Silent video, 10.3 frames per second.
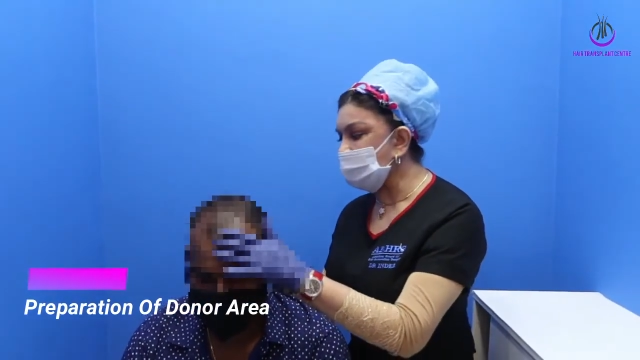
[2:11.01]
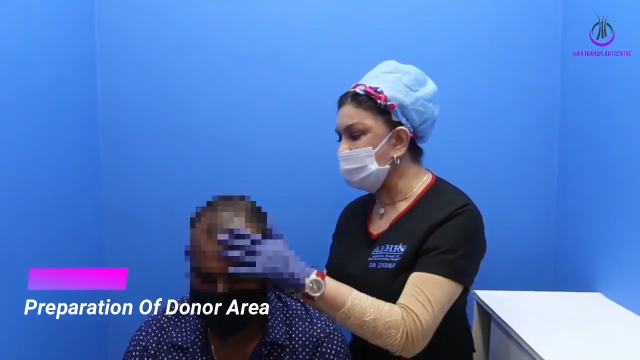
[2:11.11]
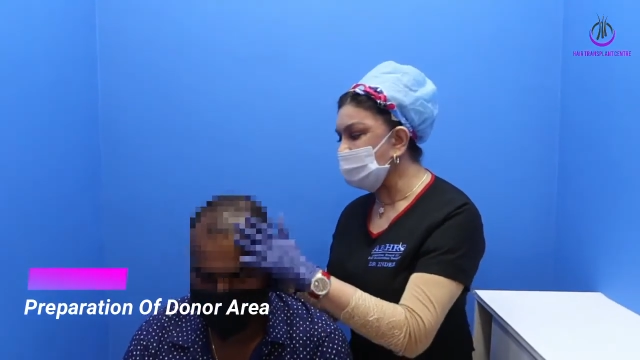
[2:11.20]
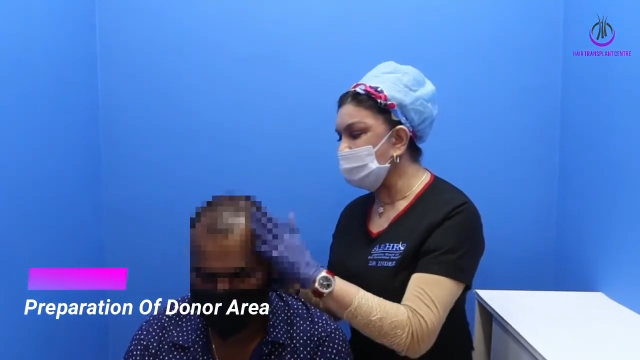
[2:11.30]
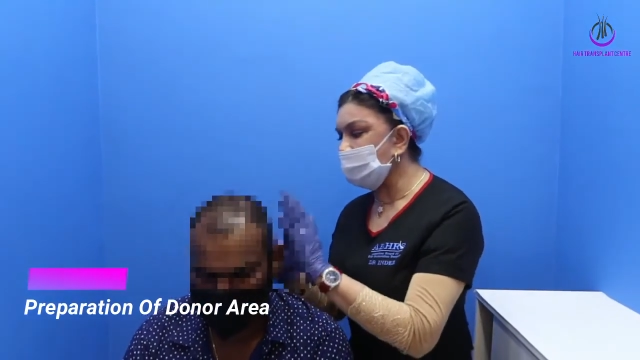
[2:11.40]

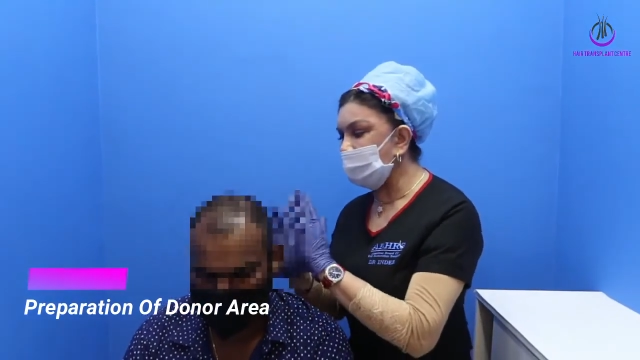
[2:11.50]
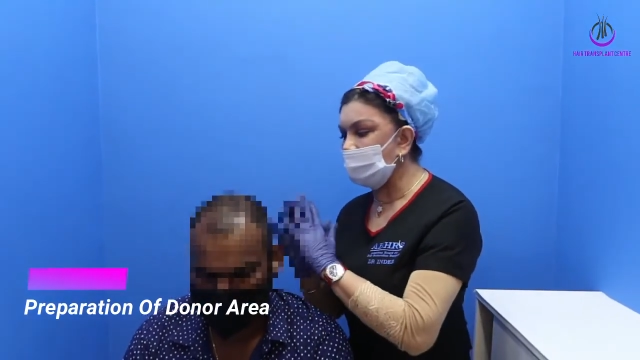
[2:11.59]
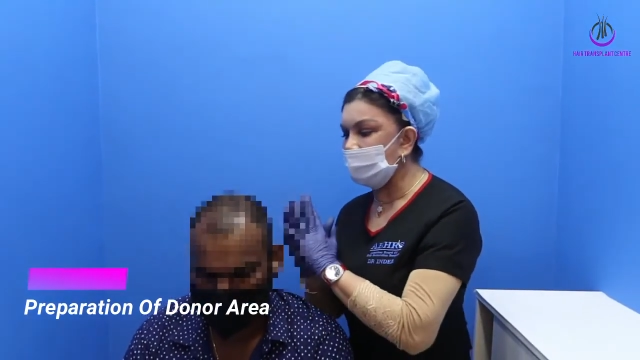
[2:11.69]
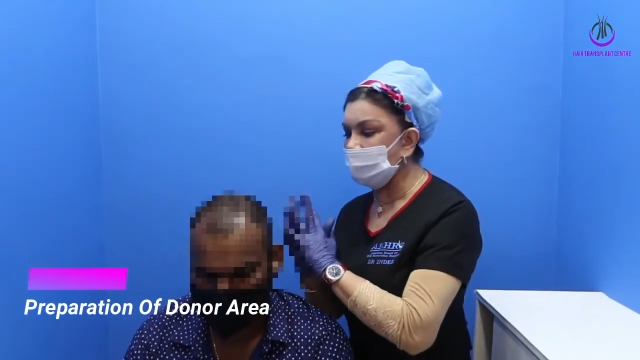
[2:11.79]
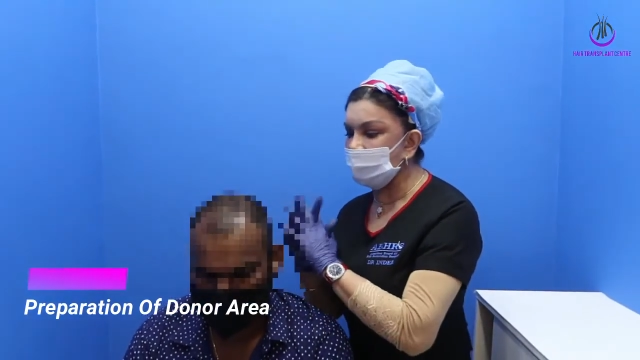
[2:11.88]
So what we're
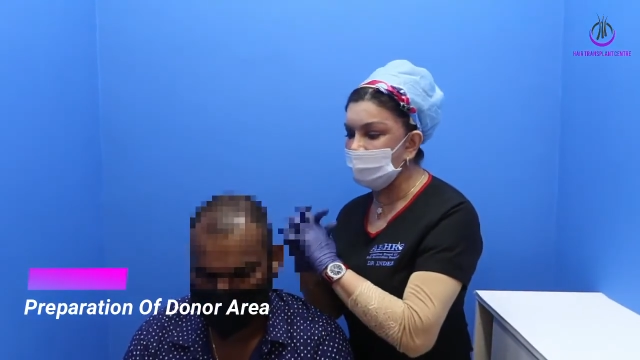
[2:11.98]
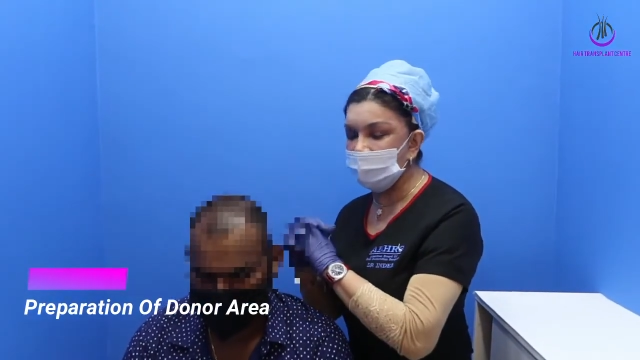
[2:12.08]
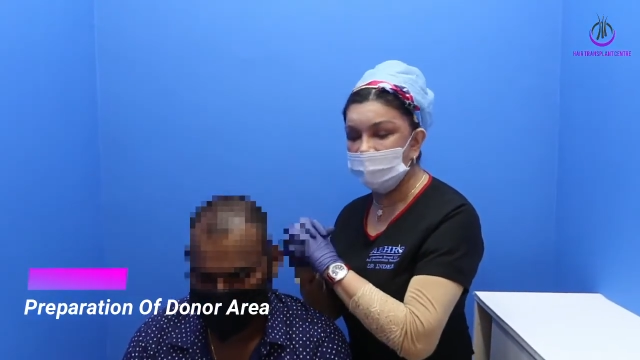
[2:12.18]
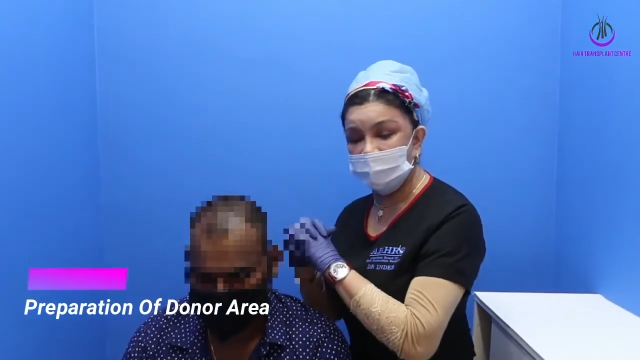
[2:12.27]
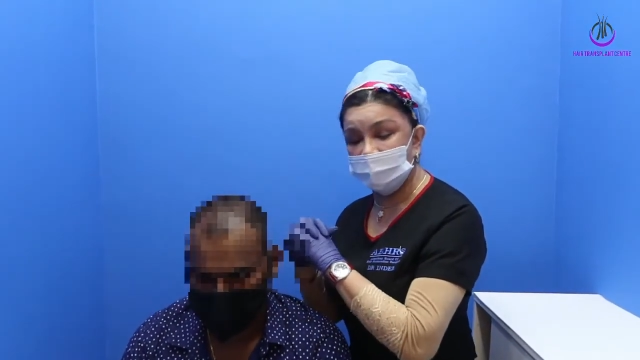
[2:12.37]
going to do
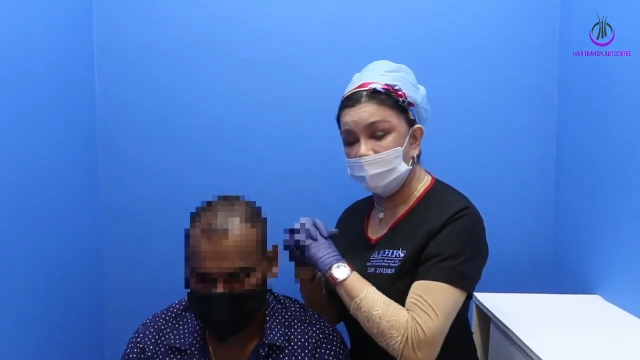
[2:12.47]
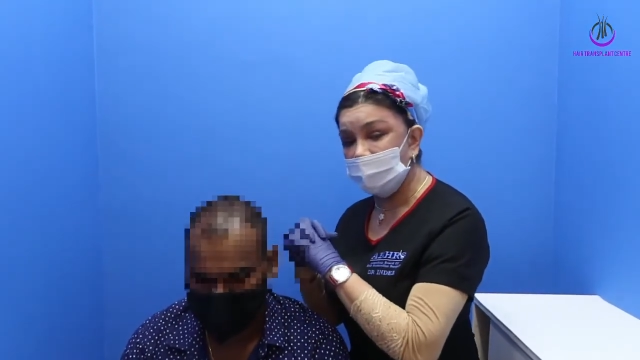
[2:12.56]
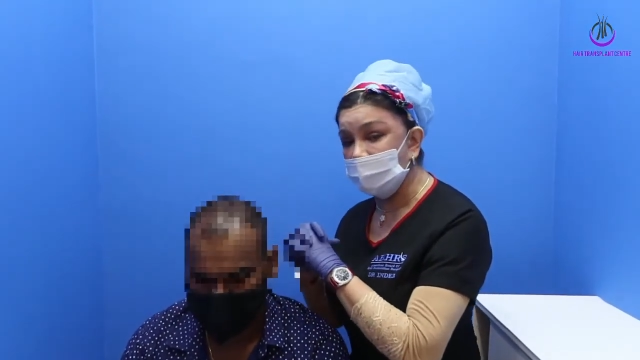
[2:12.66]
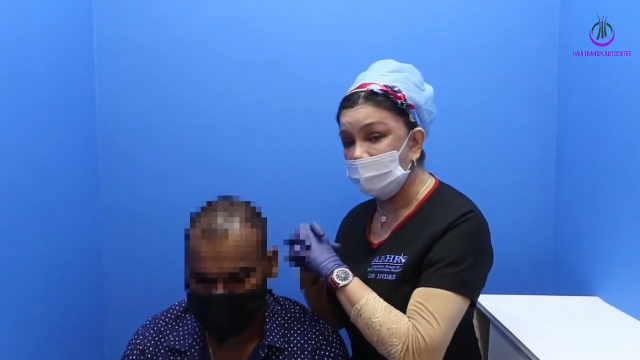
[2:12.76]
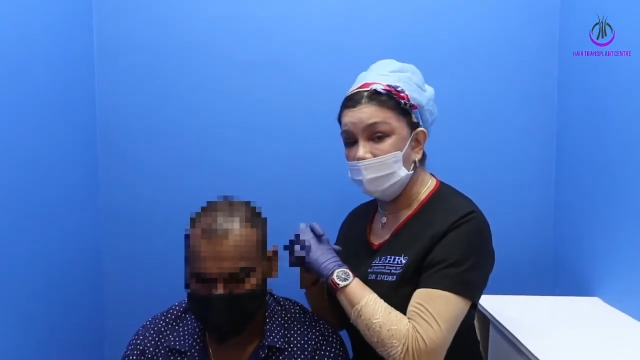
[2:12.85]
is we're
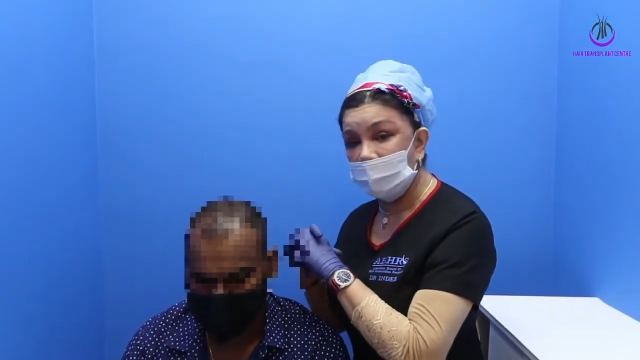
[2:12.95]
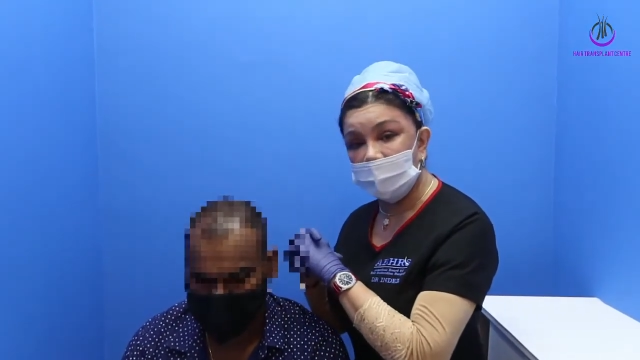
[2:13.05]
going to take